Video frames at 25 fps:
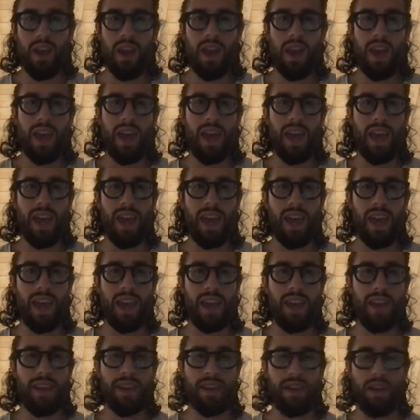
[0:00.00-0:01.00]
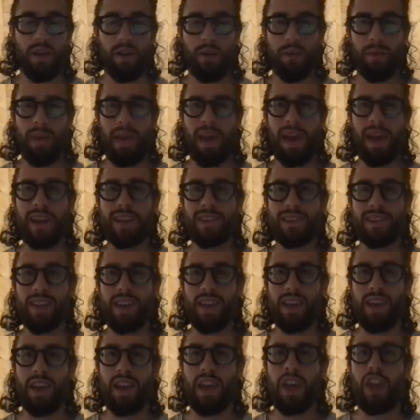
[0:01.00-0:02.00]
and as
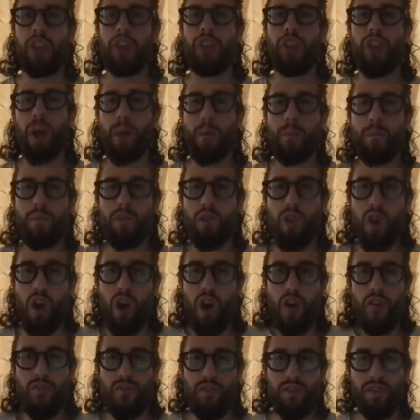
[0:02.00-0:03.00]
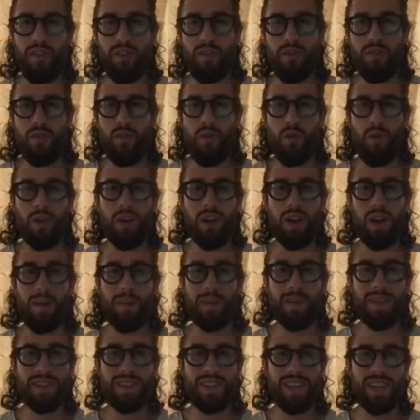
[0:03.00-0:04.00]
a number offered for
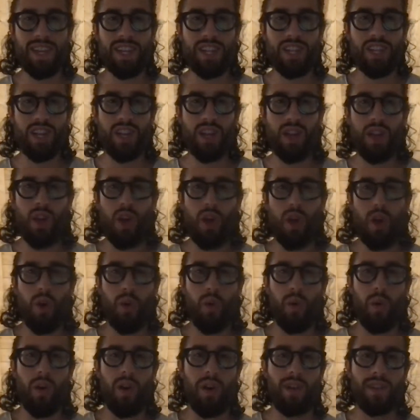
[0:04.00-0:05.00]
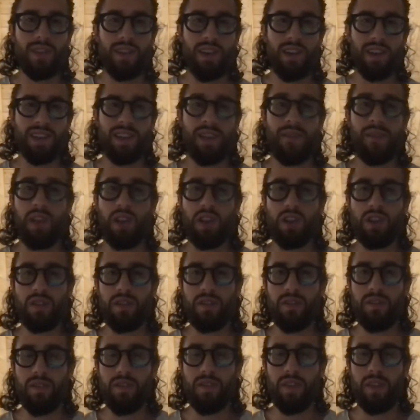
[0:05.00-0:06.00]
compensation was
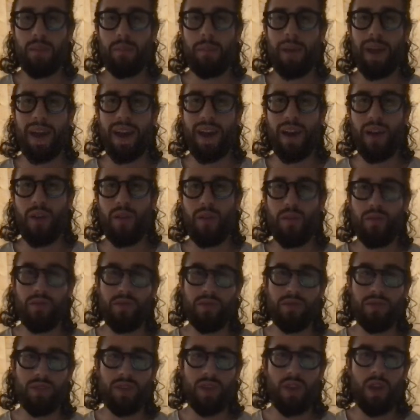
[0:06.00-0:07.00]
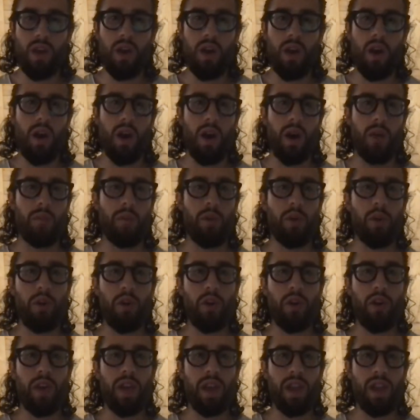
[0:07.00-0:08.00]
£750 per
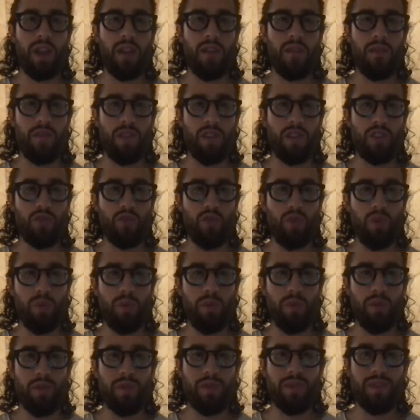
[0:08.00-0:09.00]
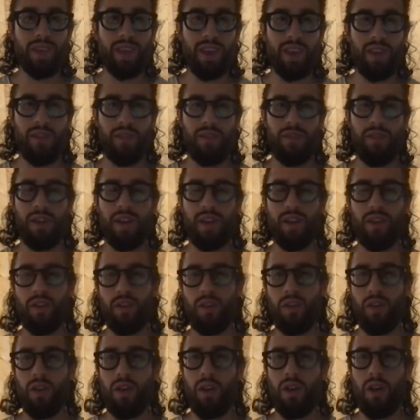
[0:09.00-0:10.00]
individual, producing a final
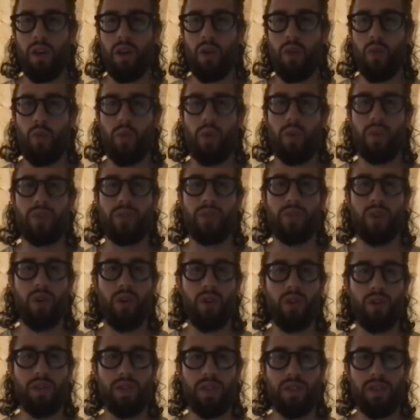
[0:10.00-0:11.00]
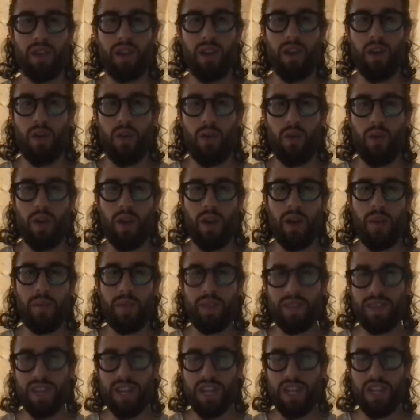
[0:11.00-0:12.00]
result or
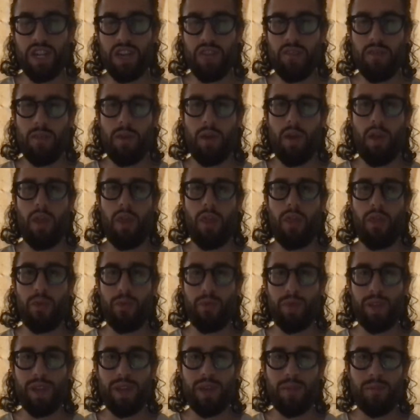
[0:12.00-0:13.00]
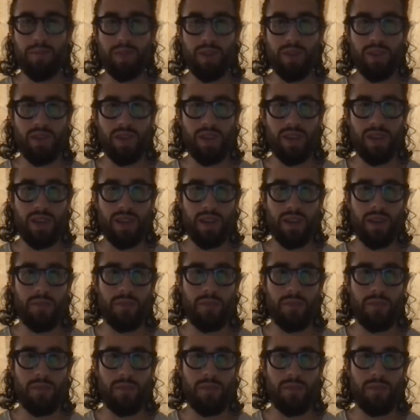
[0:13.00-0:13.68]
compensation of about £3 billion.